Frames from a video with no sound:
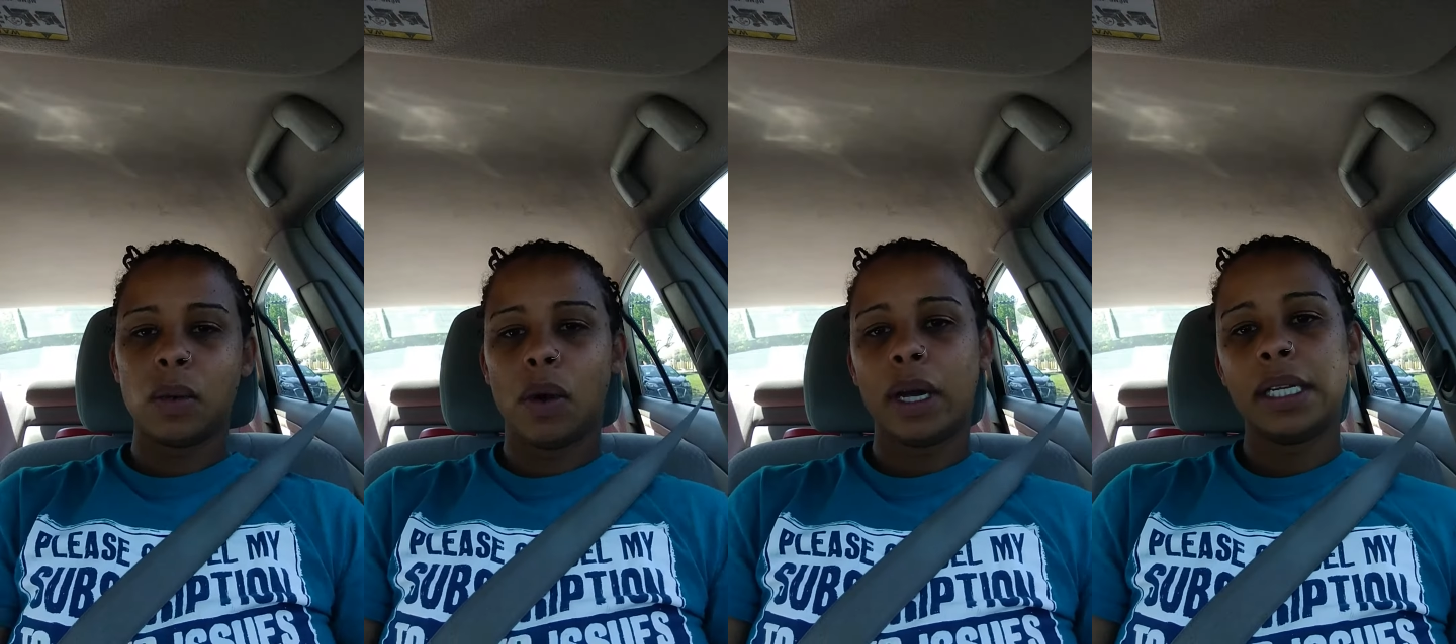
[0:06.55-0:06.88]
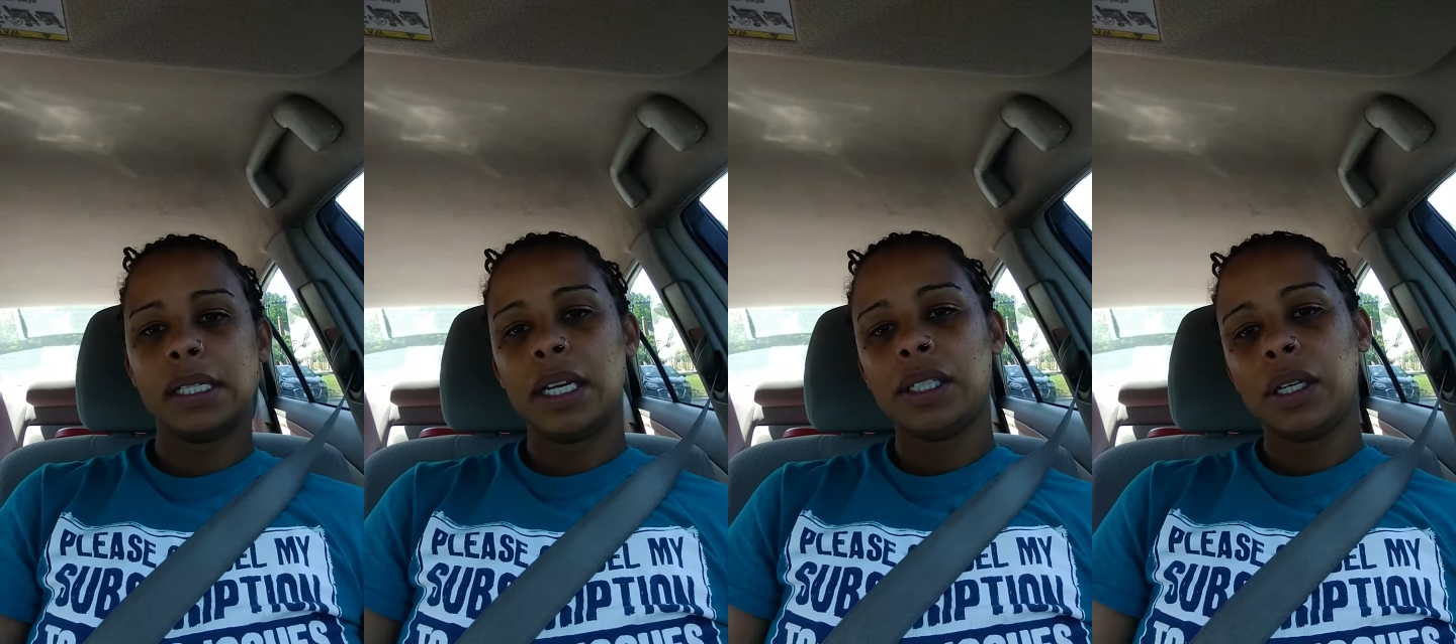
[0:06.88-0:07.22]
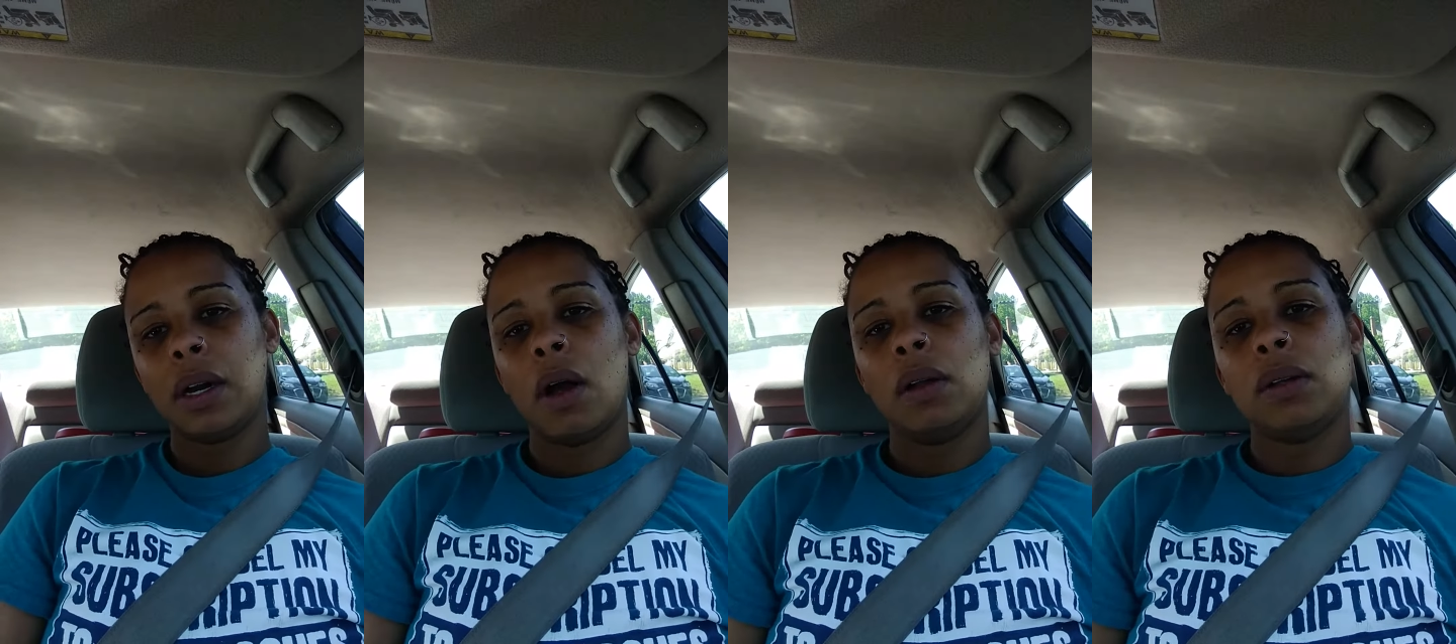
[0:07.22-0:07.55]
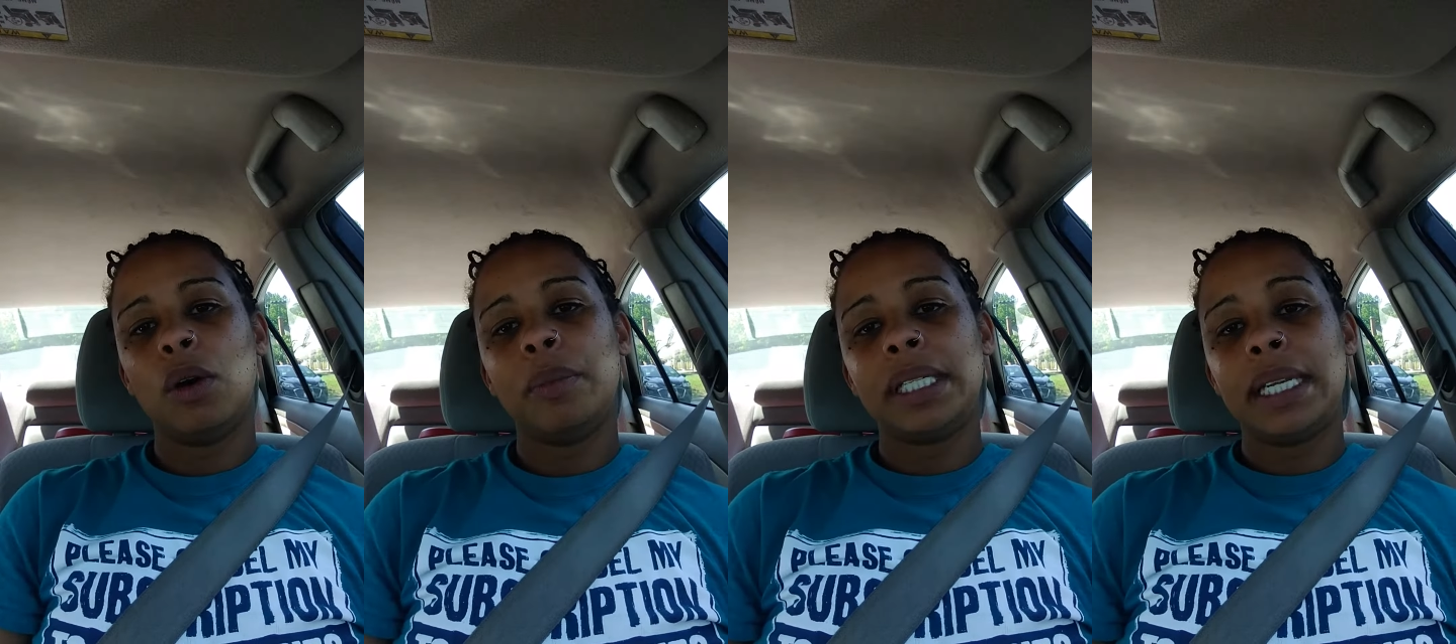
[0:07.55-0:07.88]
organization called
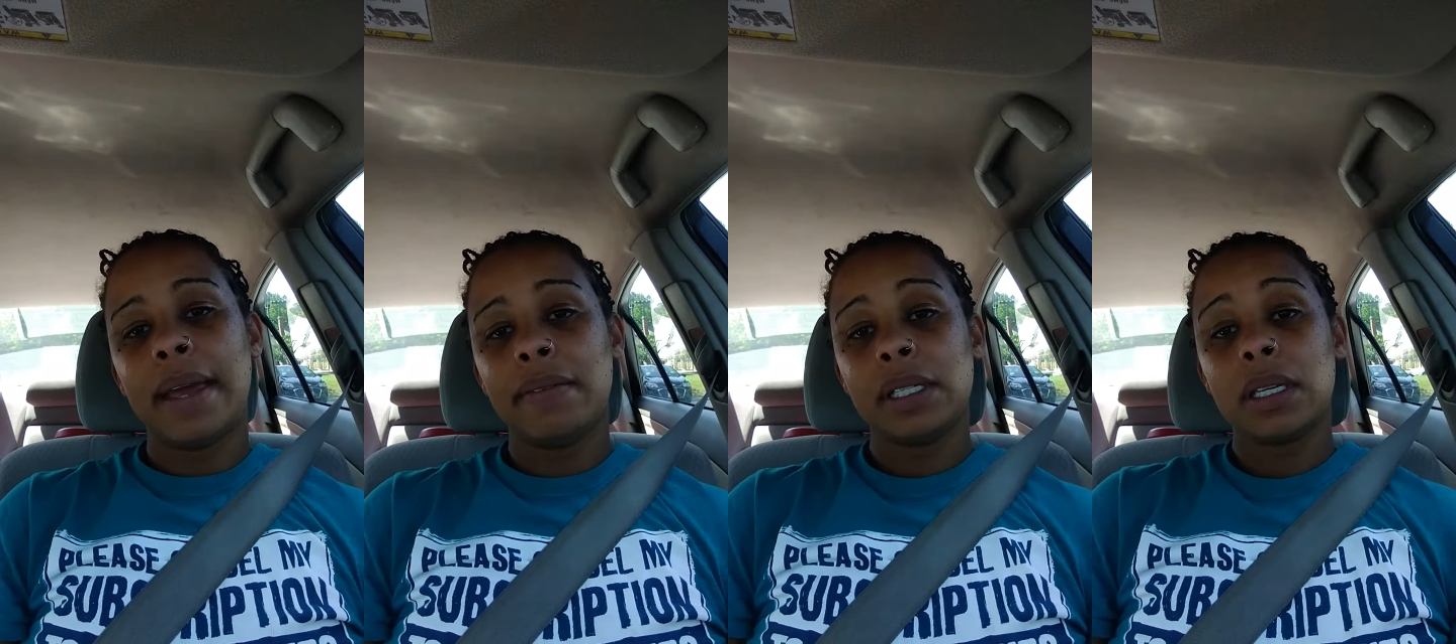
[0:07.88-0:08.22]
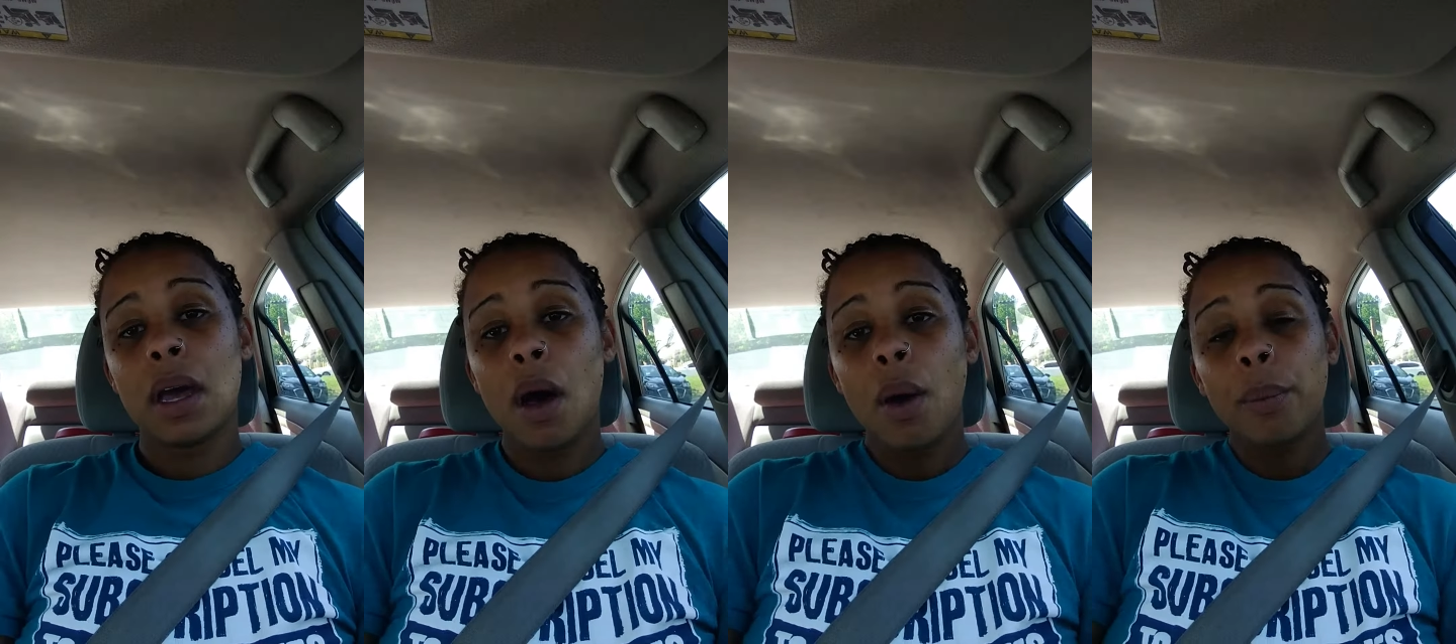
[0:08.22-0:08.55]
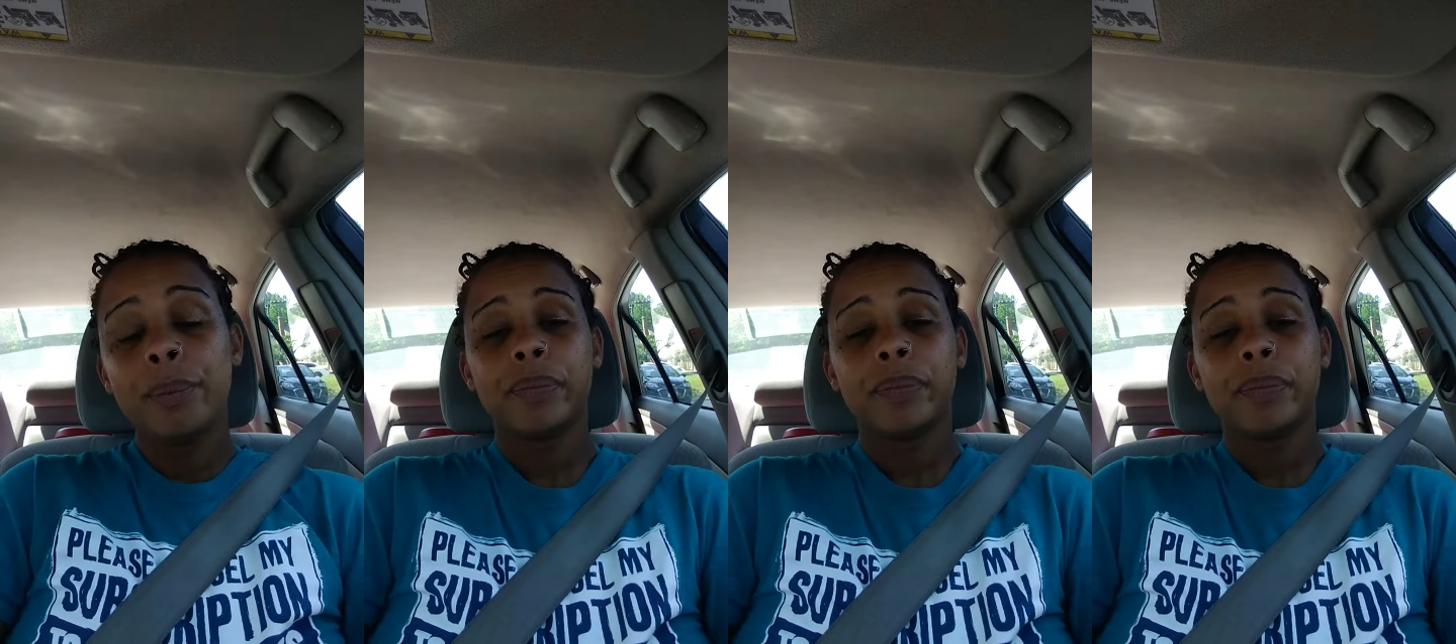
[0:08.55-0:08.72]
Omi Davis Co.